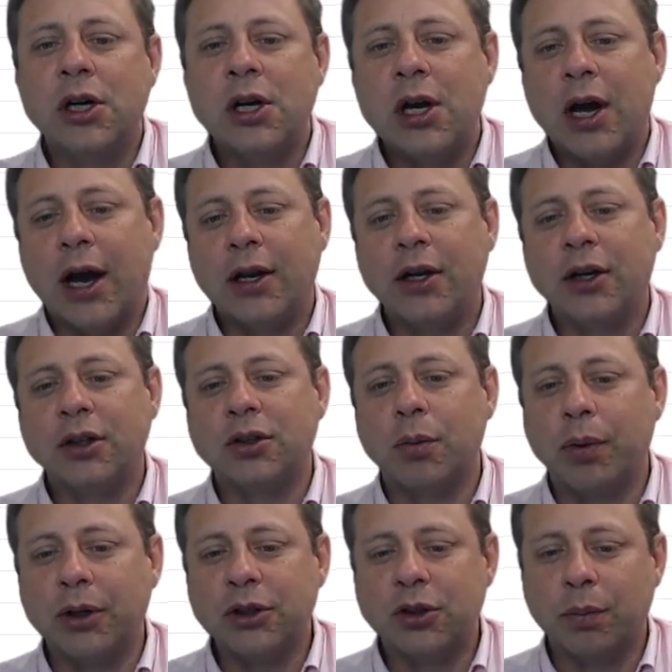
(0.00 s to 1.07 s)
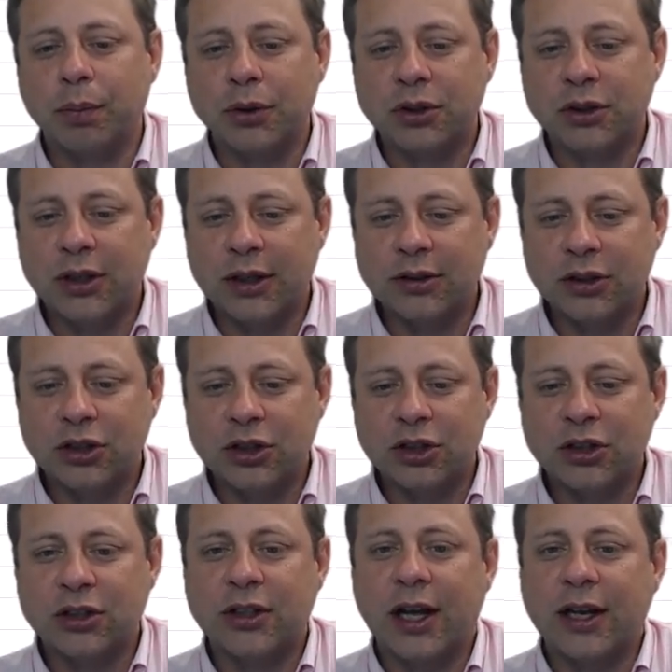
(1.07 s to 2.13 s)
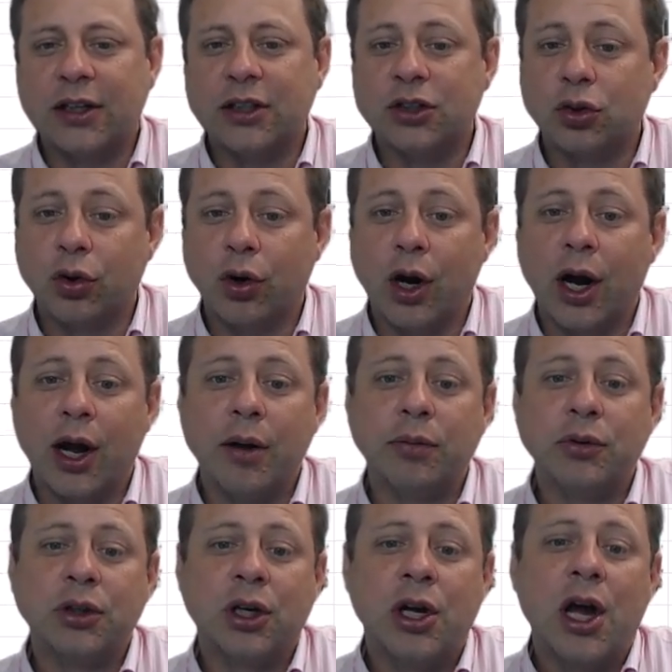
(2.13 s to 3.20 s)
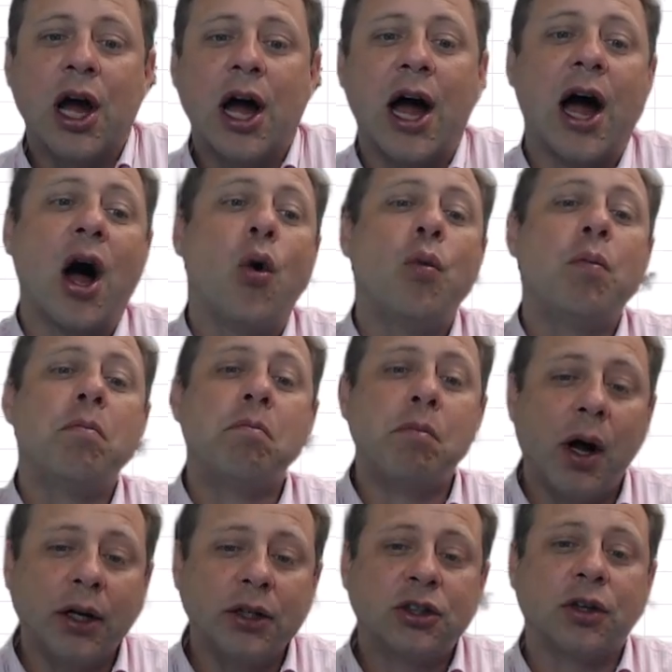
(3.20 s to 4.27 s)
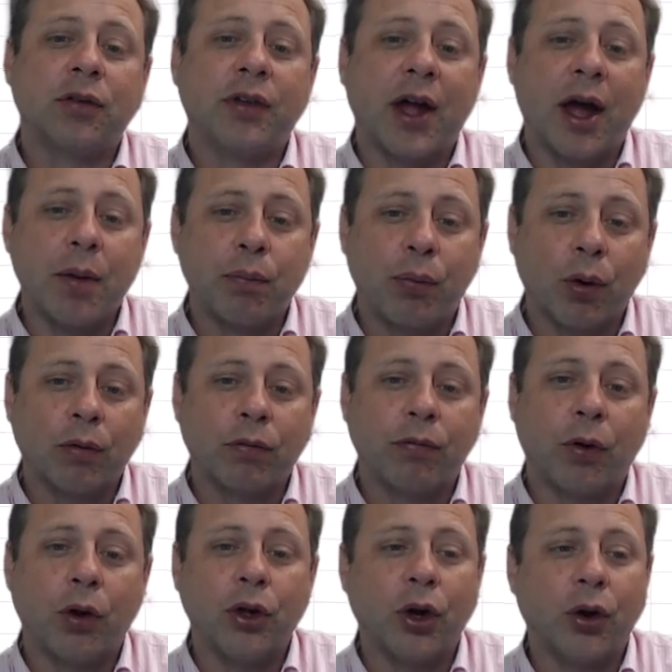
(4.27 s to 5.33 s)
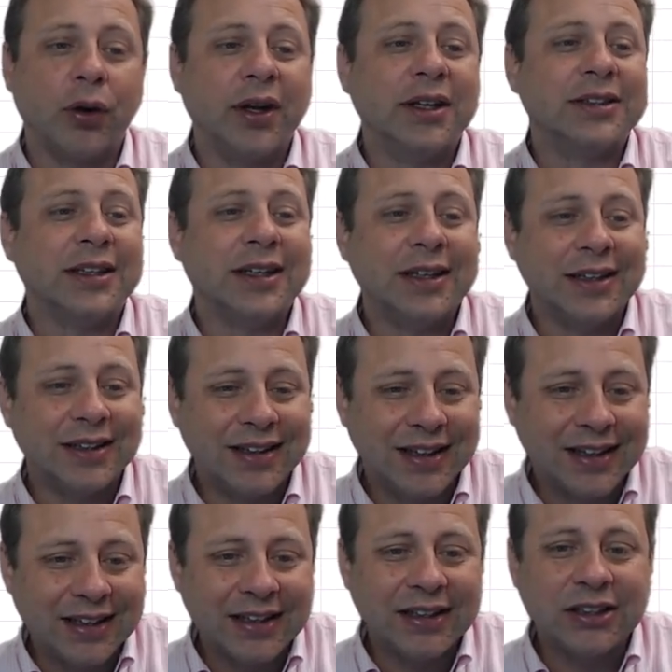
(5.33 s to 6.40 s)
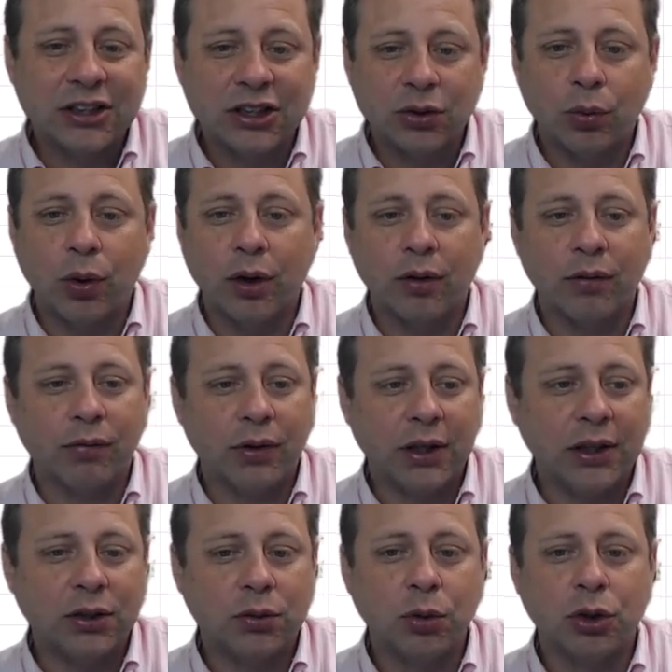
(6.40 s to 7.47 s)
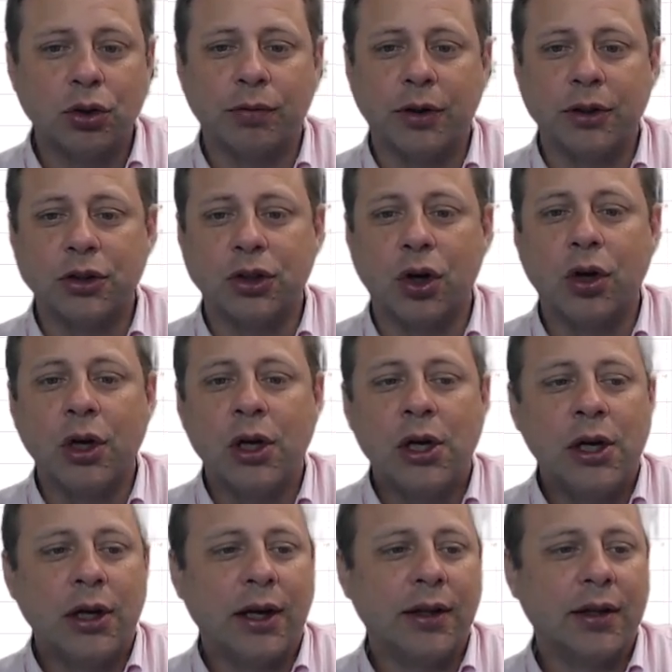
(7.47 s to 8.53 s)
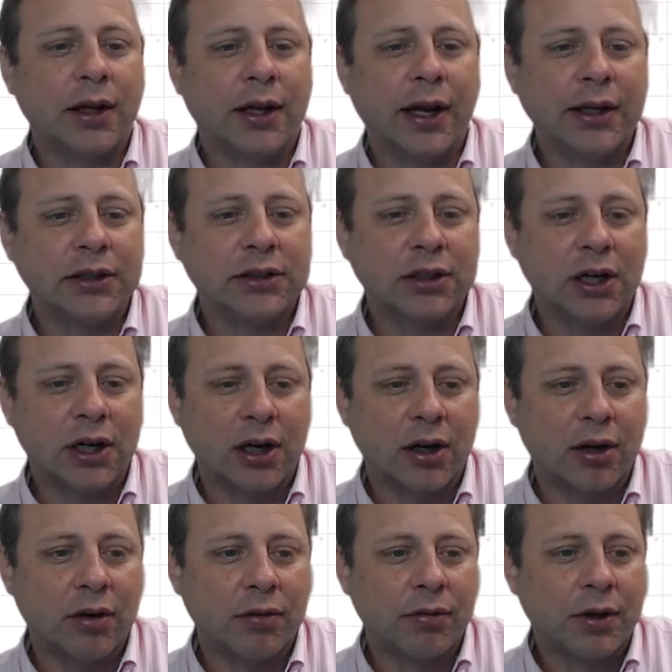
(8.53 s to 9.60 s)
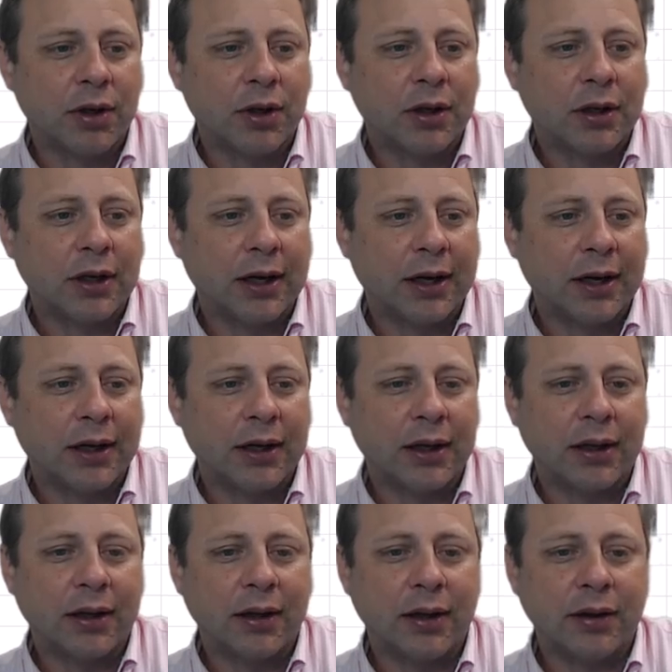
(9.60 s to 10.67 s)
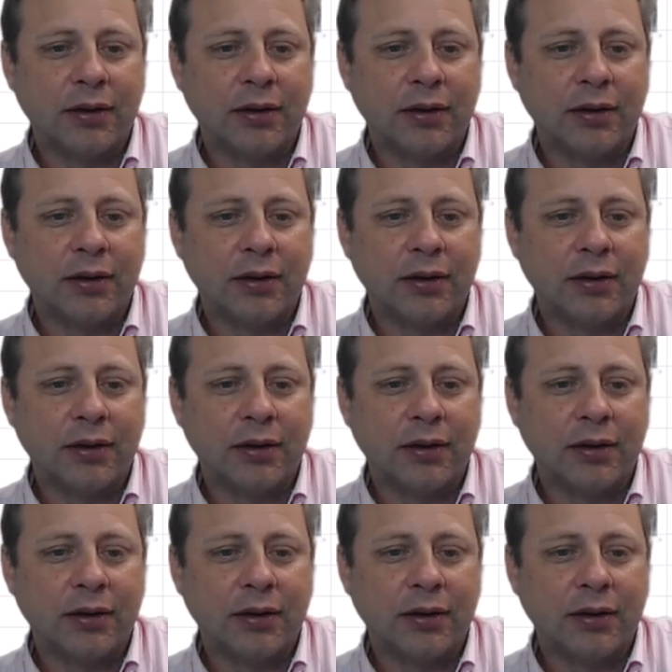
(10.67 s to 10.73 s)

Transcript: And here's a bunch of percentages that describes how much of that portfolio is in each one of these mutual funds. So in the case of DFUSX,